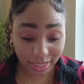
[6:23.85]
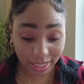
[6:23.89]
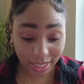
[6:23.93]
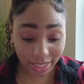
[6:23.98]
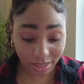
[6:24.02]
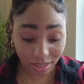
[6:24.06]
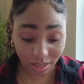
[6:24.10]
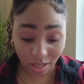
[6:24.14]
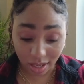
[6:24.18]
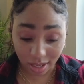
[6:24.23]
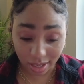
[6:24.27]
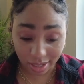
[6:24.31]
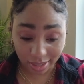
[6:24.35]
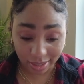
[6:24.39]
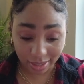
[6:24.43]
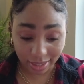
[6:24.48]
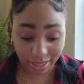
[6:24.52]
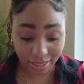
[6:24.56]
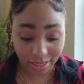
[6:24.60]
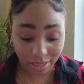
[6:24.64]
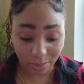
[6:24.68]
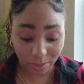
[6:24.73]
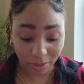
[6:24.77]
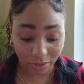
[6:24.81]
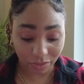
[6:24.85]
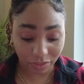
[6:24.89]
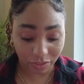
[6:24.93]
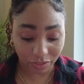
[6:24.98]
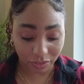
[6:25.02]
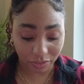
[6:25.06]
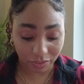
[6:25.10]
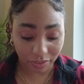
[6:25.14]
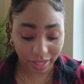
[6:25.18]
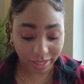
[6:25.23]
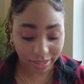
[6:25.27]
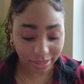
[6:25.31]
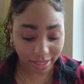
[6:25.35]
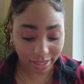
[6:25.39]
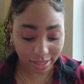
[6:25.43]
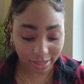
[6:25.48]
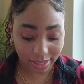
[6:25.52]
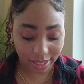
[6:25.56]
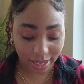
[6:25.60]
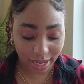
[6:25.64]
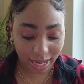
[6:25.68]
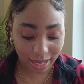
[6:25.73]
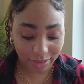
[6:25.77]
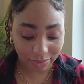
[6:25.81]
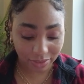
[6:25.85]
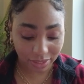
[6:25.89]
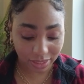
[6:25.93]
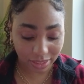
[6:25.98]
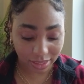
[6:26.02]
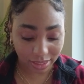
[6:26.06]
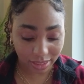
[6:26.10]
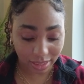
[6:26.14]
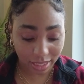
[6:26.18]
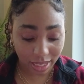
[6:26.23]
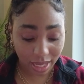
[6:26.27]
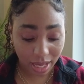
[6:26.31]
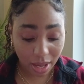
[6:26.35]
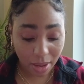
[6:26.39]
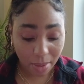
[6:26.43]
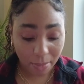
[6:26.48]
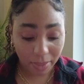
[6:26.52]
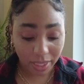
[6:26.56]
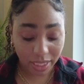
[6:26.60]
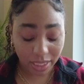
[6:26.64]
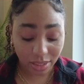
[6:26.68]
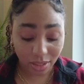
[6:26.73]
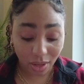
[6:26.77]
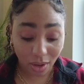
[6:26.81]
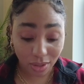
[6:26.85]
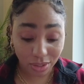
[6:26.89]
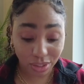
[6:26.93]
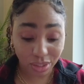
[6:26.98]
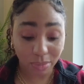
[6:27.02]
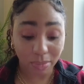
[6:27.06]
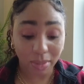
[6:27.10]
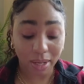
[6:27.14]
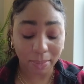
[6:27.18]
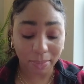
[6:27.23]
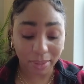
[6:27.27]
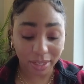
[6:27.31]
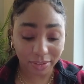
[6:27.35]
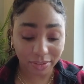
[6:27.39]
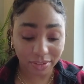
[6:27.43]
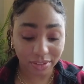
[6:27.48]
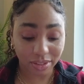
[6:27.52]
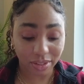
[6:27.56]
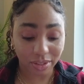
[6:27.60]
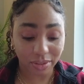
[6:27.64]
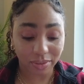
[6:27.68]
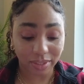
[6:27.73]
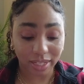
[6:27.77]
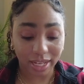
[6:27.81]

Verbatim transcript: it's a heart and it's perfect for Valentine's Day, obviously, but it's also my birthstone.